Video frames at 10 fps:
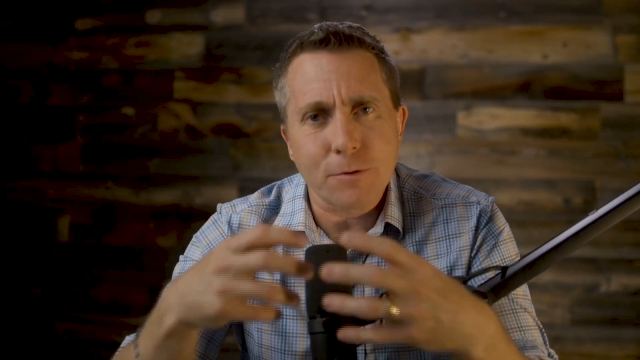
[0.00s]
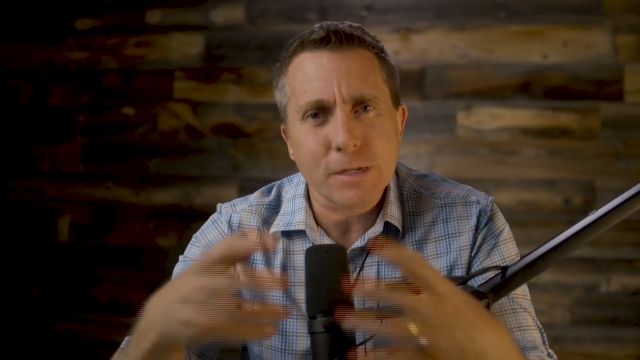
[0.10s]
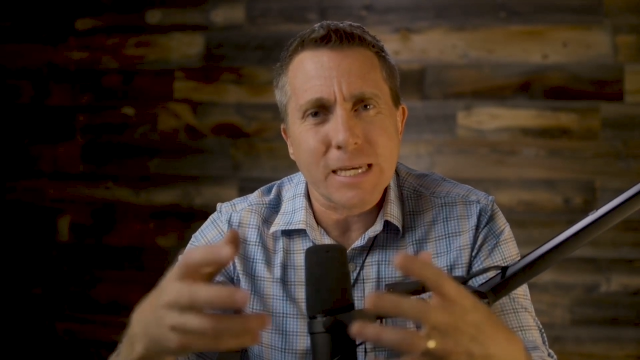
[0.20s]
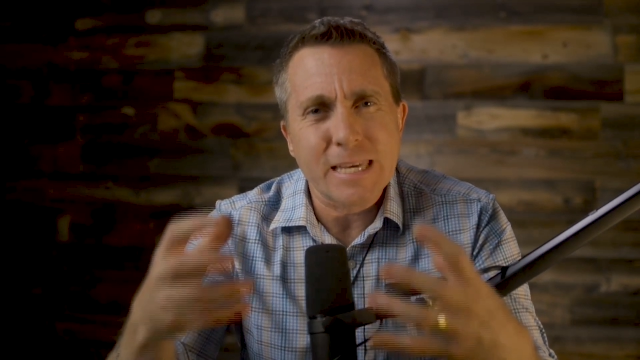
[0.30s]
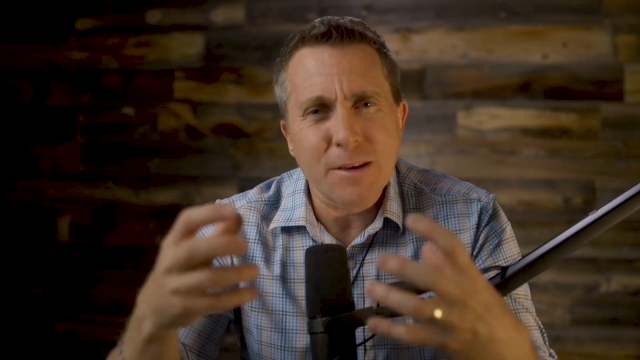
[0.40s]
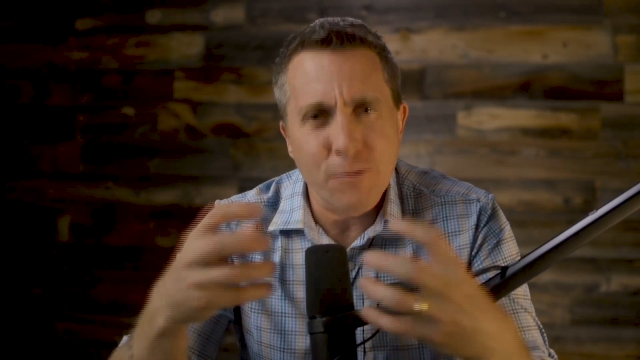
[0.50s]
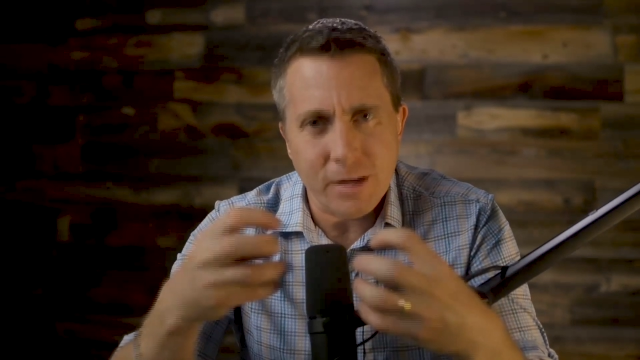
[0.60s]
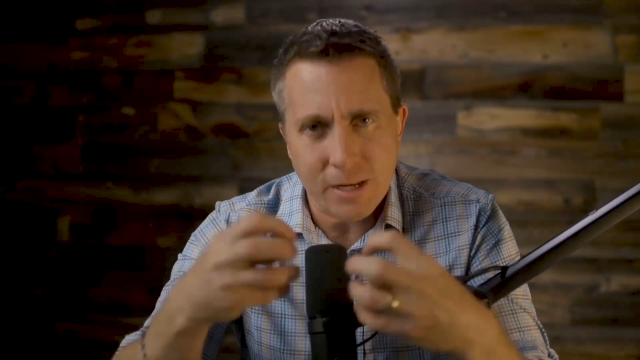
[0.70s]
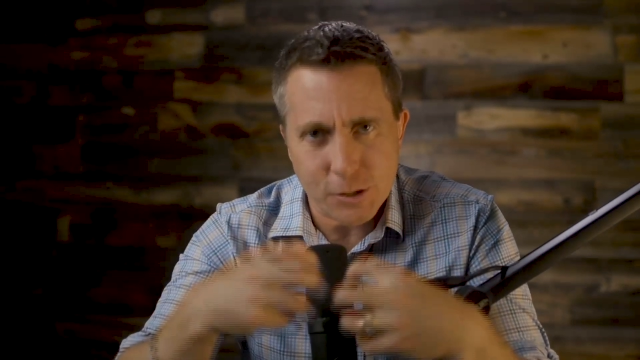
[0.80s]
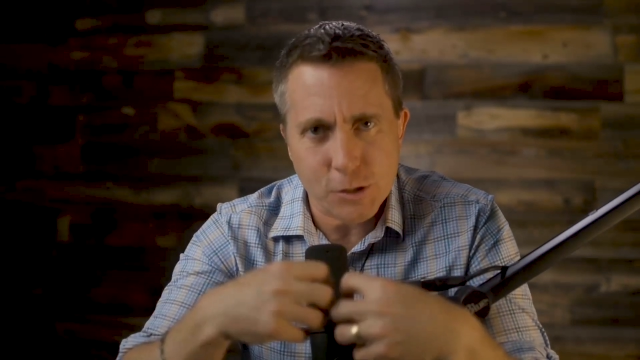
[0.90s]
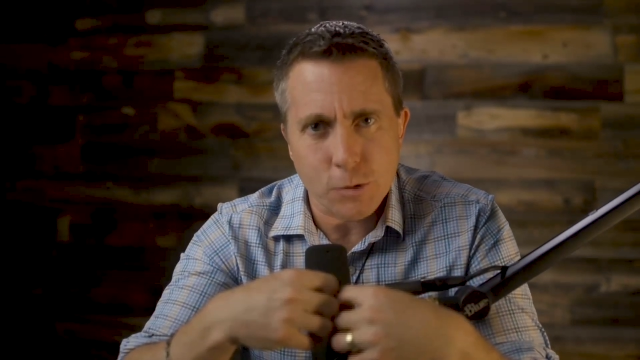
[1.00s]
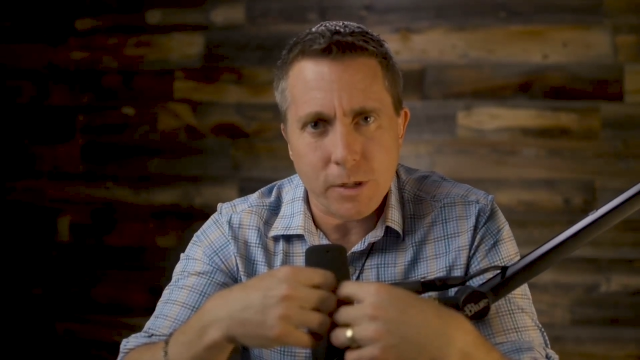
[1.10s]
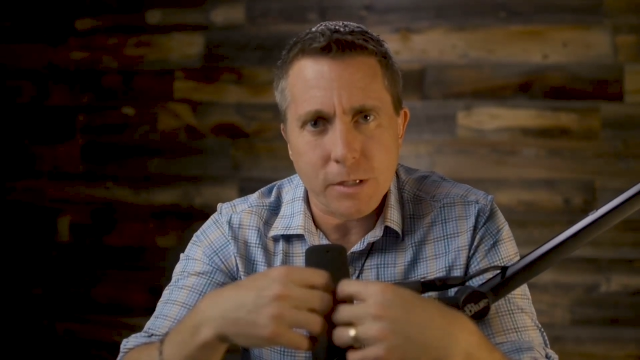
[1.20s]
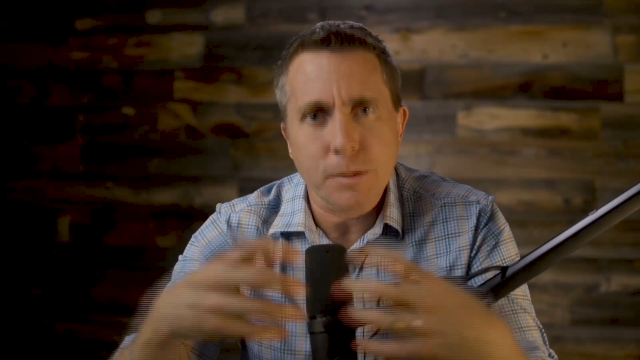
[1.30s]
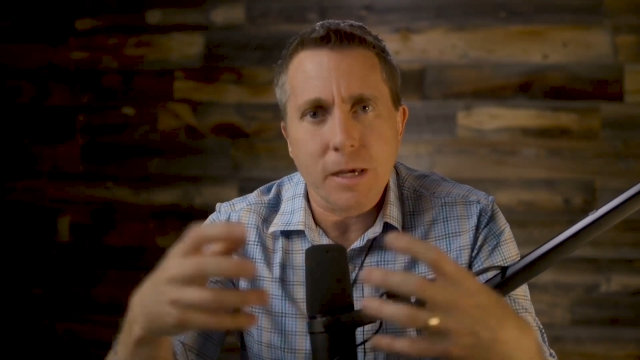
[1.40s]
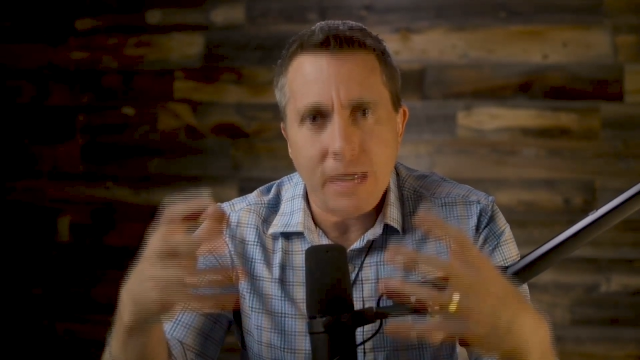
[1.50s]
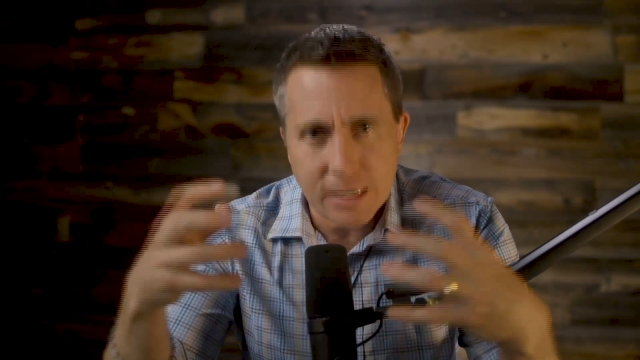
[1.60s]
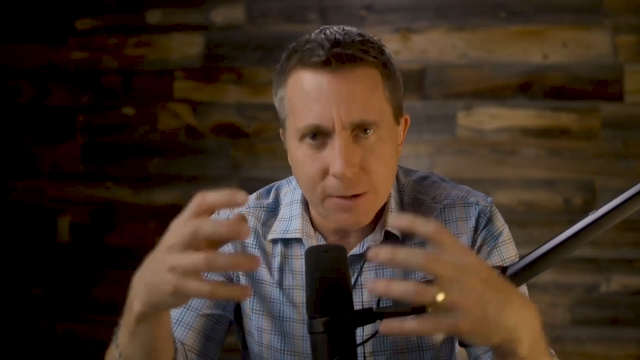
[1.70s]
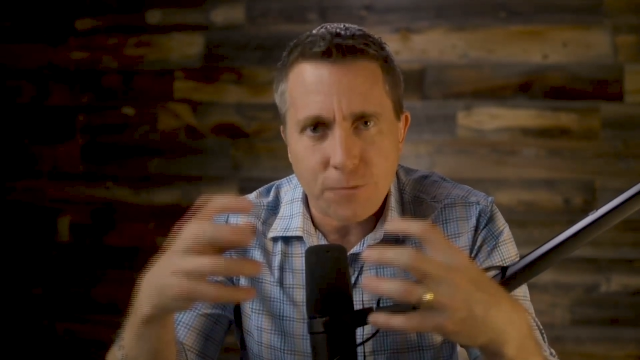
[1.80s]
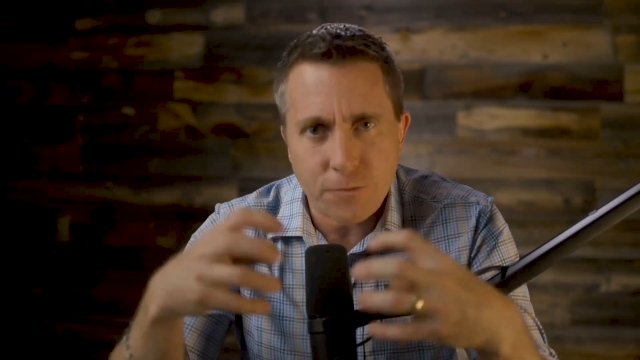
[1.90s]
There's a givenness to it. It's a
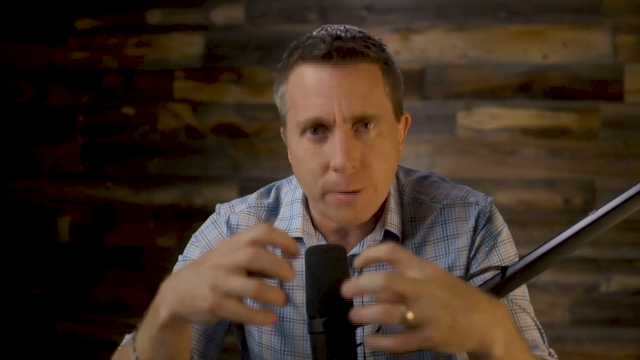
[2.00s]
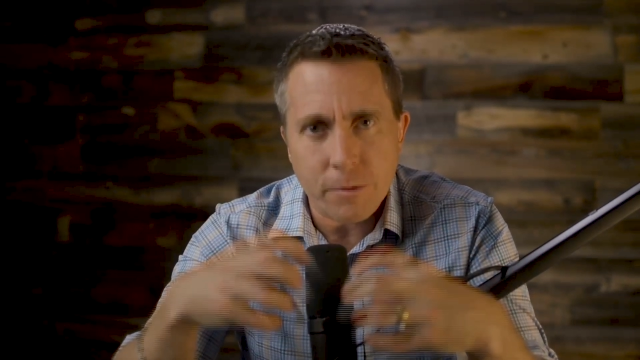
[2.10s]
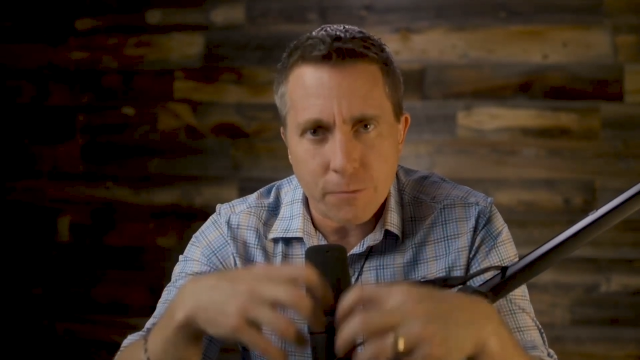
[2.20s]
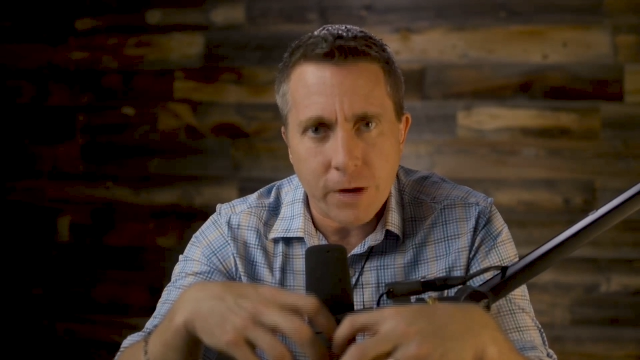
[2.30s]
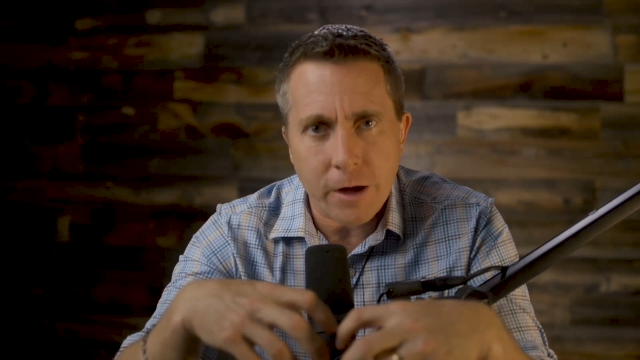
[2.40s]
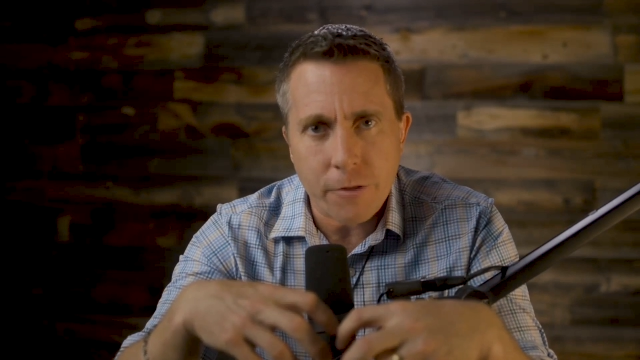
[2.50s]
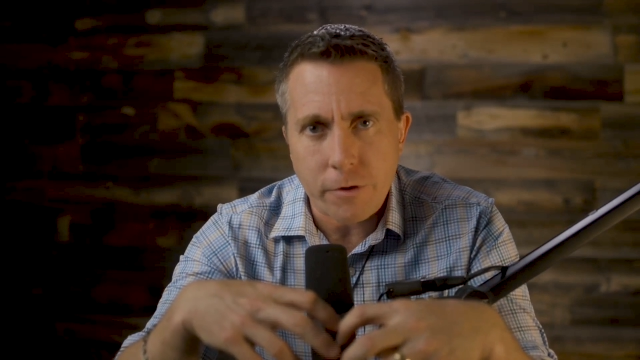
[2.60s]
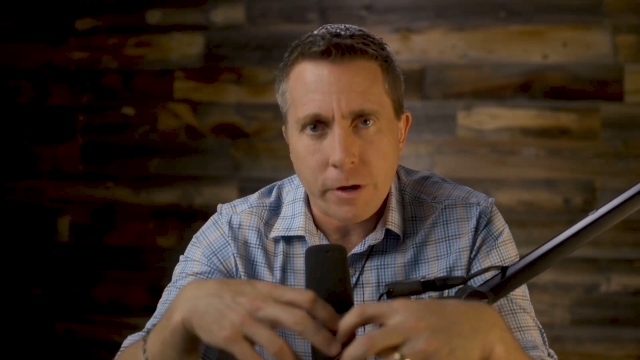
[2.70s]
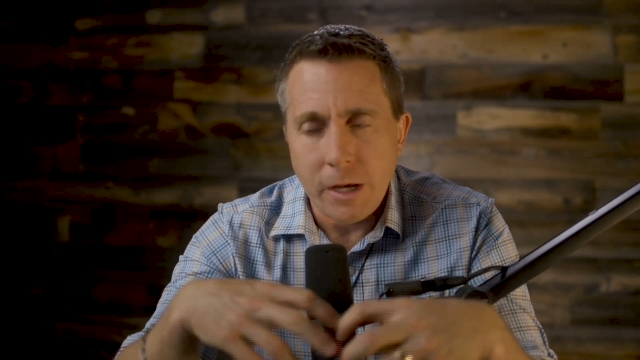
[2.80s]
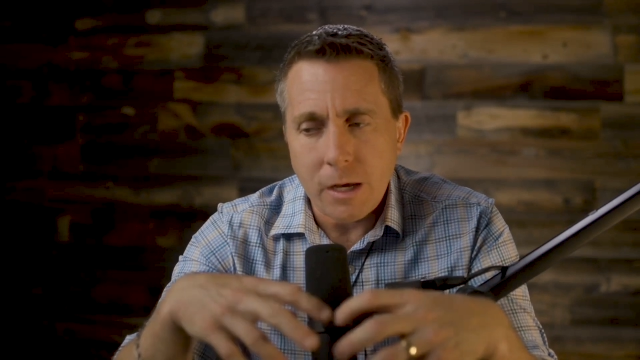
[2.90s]
gift from the Father.